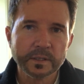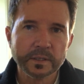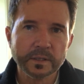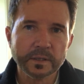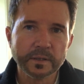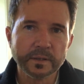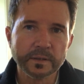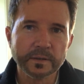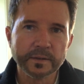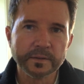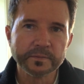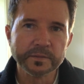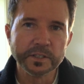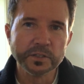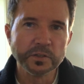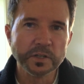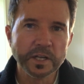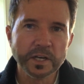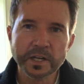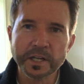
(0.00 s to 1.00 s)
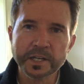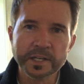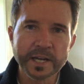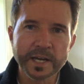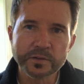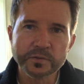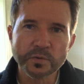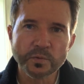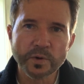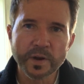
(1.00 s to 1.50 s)
Uh, did you get a good
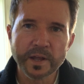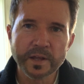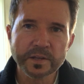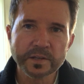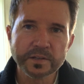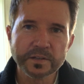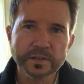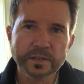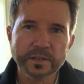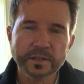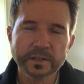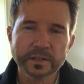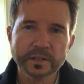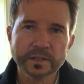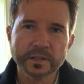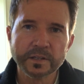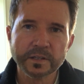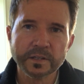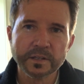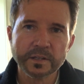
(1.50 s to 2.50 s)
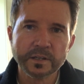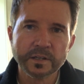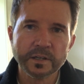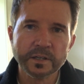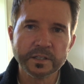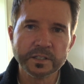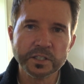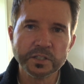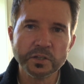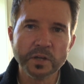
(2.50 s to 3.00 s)
night's rest?
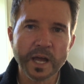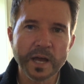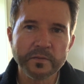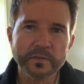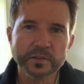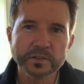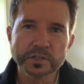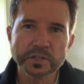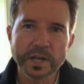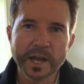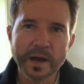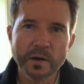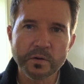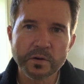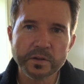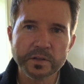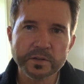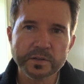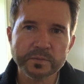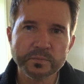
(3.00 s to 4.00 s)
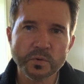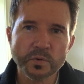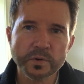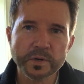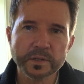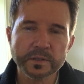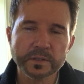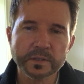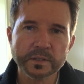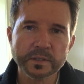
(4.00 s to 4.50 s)
Uh, did you have a shower this
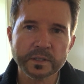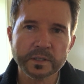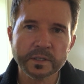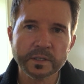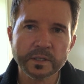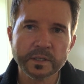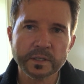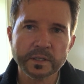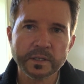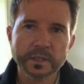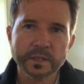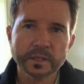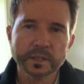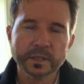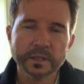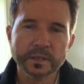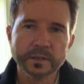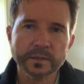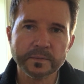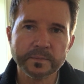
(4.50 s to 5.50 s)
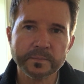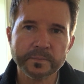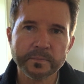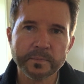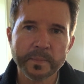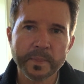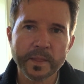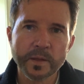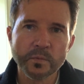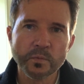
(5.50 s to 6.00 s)
morning? Um,
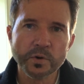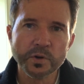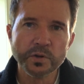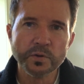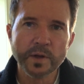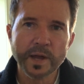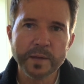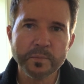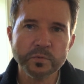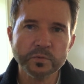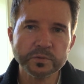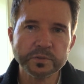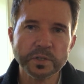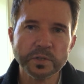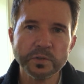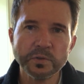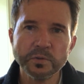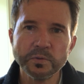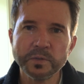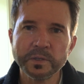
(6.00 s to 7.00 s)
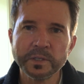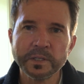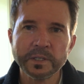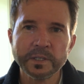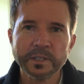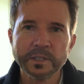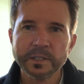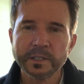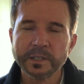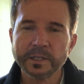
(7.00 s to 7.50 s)
were you able to
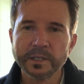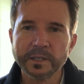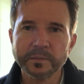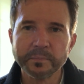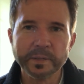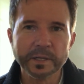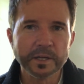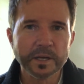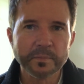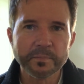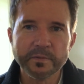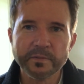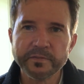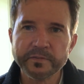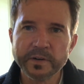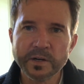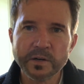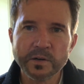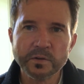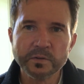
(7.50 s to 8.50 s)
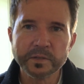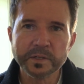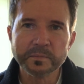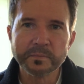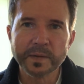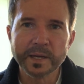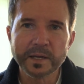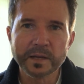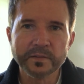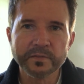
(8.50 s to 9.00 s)
uh, pick up a phone and
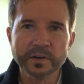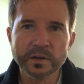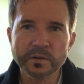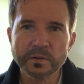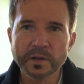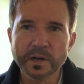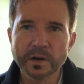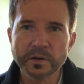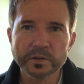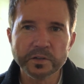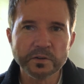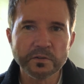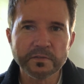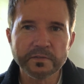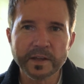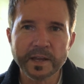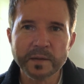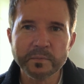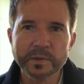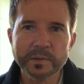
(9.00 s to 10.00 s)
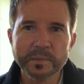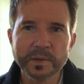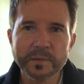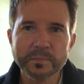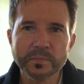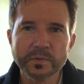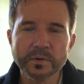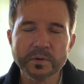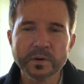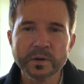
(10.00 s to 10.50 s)
make a phone call to your family
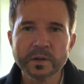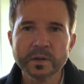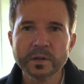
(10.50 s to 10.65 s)
member?